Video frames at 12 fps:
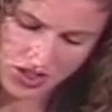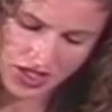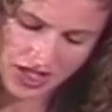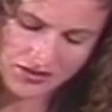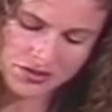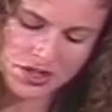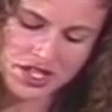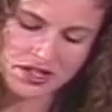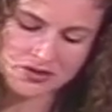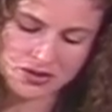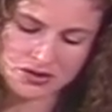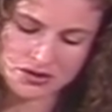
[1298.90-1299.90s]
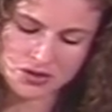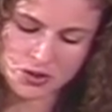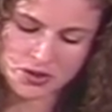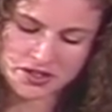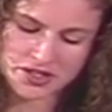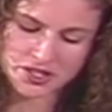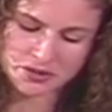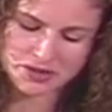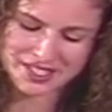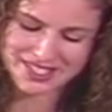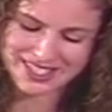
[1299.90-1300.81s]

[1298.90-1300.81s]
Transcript: Have you ever knowingly committed